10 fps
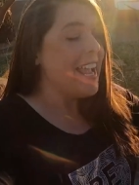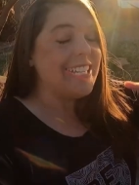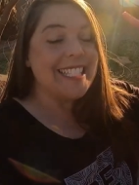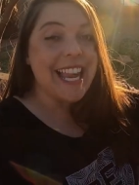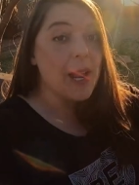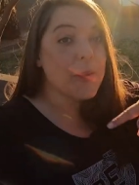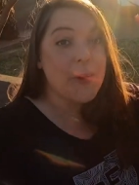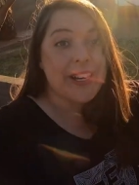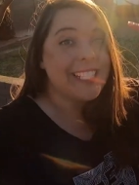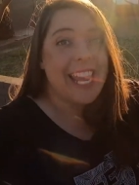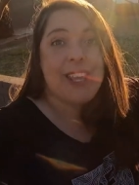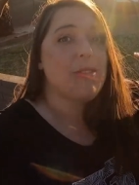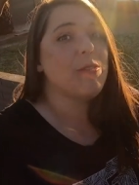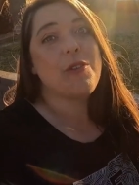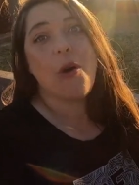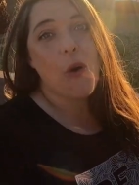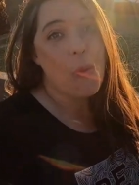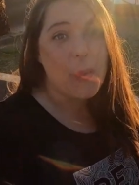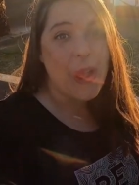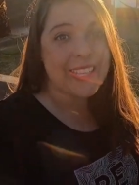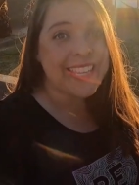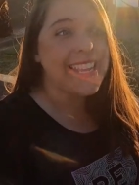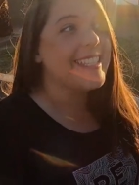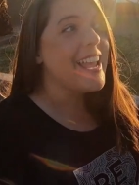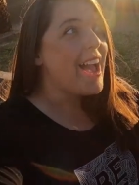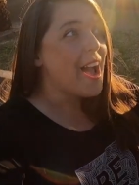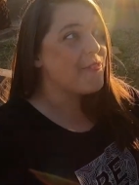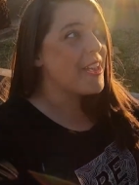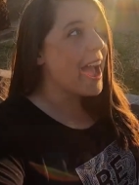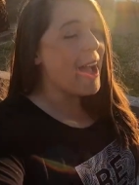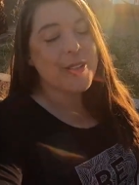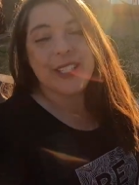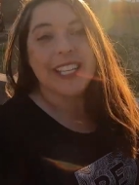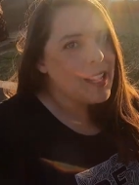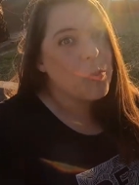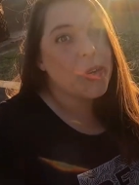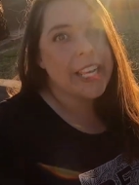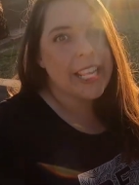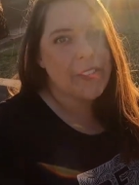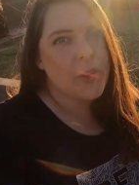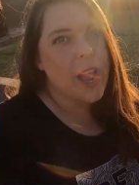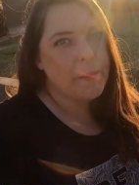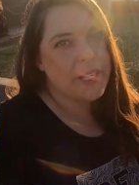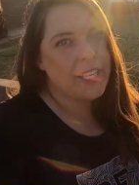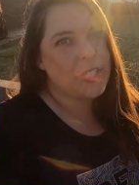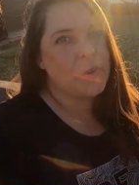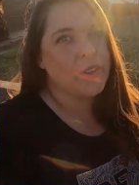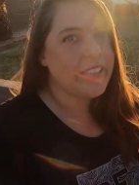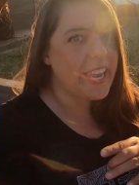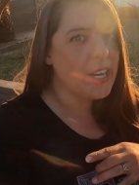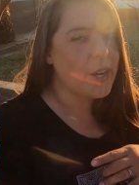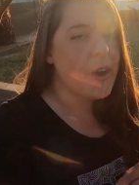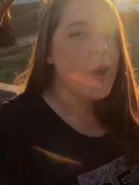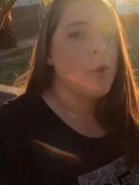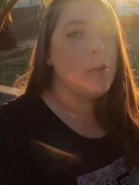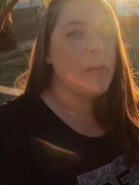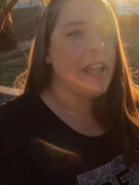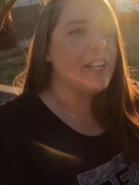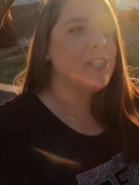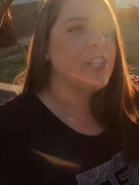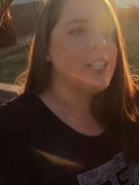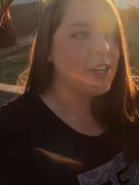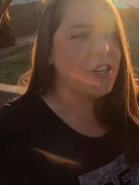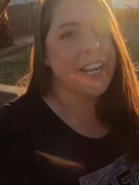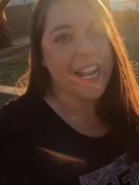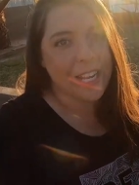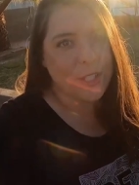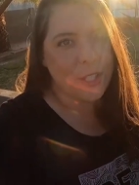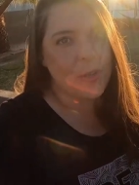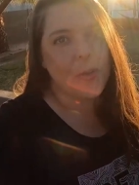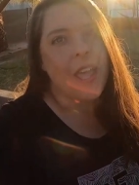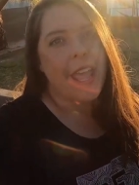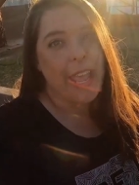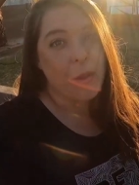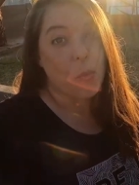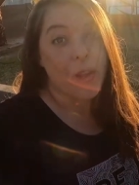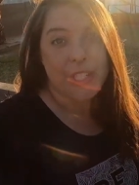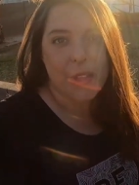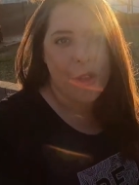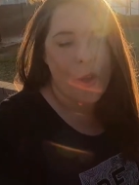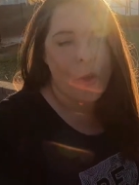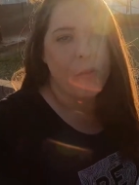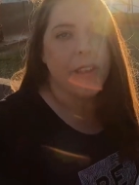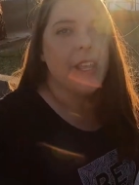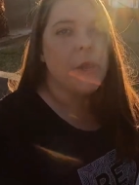And today we're going to take you through the whole process of the house, and then we're going to give you an updated tour later when we actually turn it into a rental home.